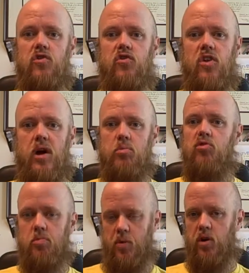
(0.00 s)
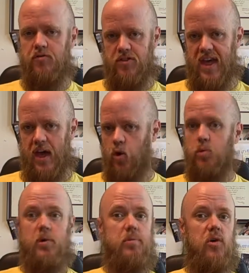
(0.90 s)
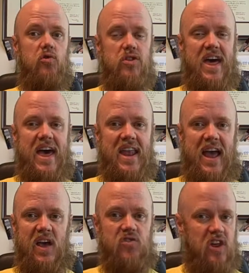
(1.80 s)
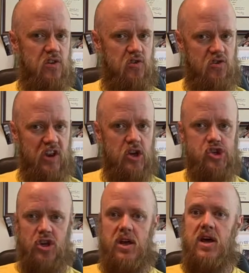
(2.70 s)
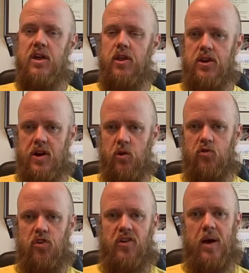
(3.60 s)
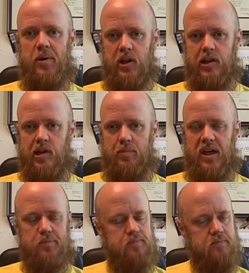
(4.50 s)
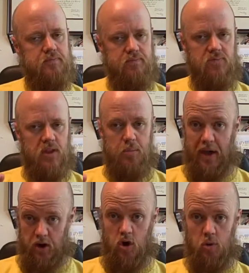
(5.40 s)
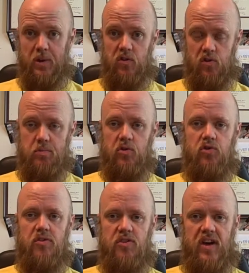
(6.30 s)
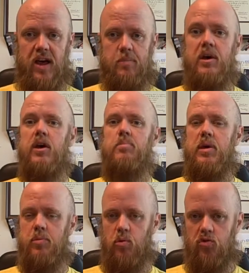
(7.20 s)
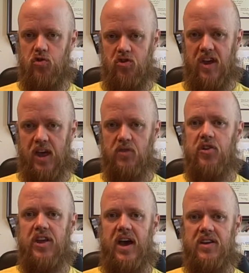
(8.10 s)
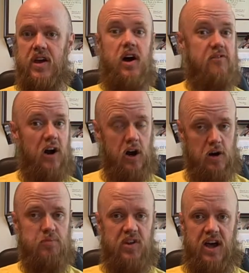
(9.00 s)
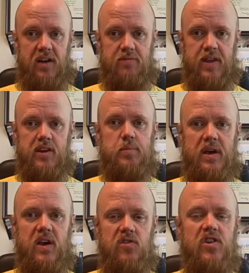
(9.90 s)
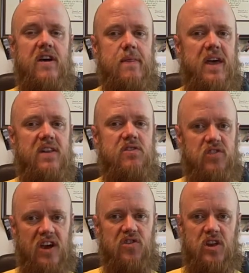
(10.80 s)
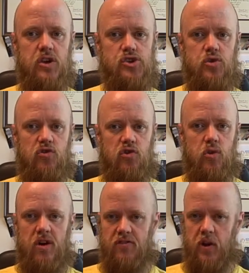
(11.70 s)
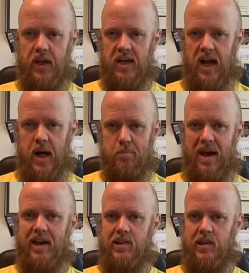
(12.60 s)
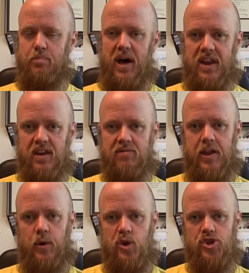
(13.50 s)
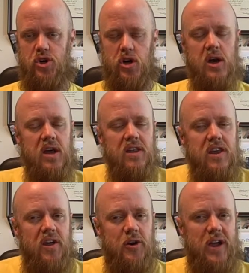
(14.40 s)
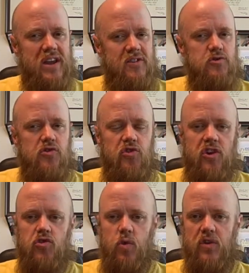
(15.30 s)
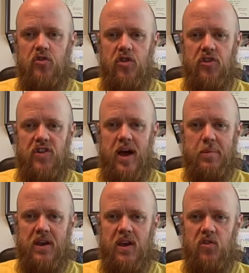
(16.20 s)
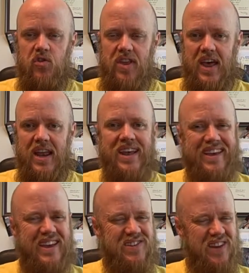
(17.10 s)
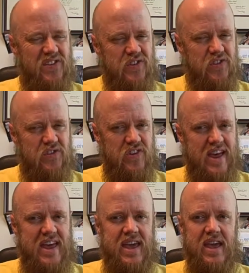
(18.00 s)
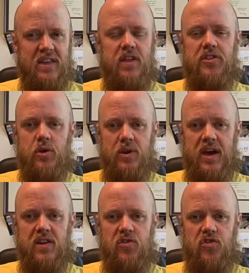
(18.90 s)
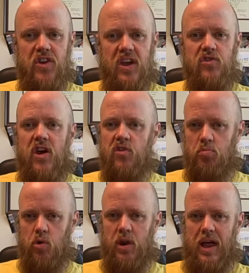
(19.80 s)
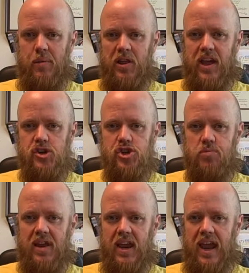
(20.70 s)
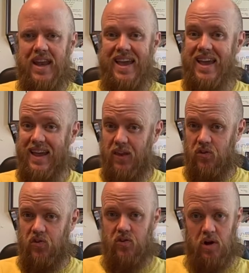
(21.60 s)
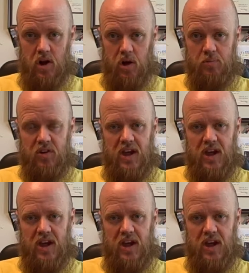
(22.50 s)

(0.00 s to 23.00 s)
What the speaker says: some support for that or propose that as a distinction that narrows the topic a little bit. My hope is that most of the time people will stick to the idea of armed conflict because that does get you to a fairly compact little body of literature. The other kind of interesting twist to the topic is that it doesn't say that the United States has a moral obligation to mitigate its armed